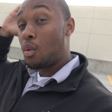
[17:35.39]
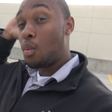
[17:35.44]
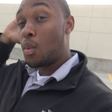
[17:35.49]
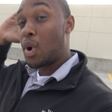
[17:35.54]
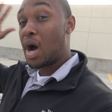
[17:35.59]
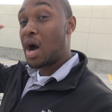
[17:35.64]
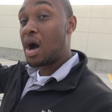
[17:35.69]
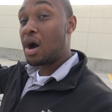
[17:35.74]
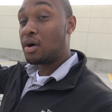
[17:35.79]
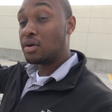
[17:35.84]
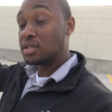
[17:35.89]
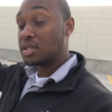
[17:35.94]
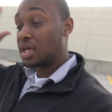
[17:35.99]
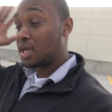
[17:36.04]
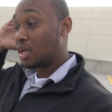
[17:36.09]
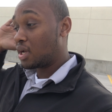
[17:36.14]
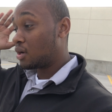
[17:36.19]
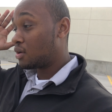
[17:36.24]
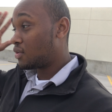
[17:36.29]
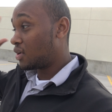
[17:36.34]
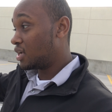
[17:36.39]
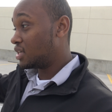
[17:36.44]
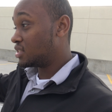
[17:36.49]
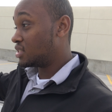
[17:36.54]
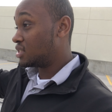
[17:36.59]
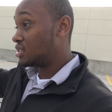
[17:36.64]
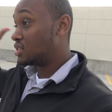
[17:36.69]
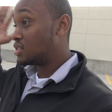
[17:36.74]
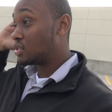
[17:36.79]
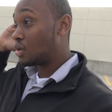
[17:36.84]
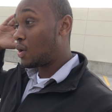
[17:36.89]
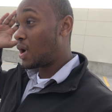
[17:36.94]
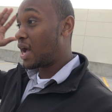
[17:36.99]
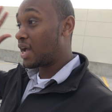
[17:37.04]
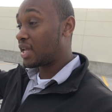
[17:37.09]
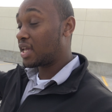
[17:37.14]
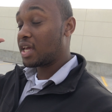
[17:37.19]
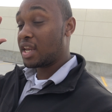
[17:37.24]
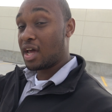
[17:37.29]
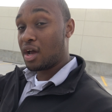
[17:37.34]
wild and crazy so
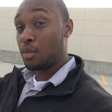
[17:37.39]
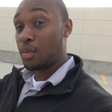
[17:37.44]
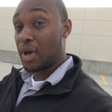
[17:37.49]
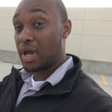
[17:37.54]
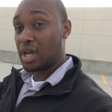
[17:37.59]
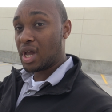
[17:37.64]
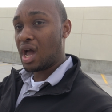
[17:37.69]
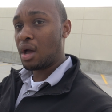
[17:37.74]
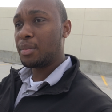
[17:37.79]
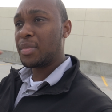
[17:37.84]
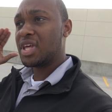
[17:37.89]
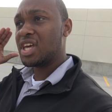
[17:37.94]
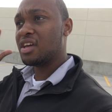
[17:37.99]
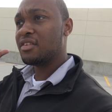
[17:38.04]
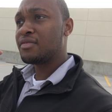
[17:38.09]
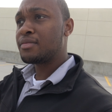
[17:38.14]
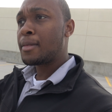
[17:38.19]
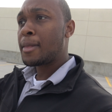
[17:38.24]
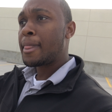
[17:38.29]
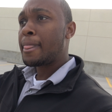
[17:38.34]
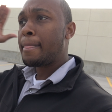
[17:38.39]
i cannot wait i believe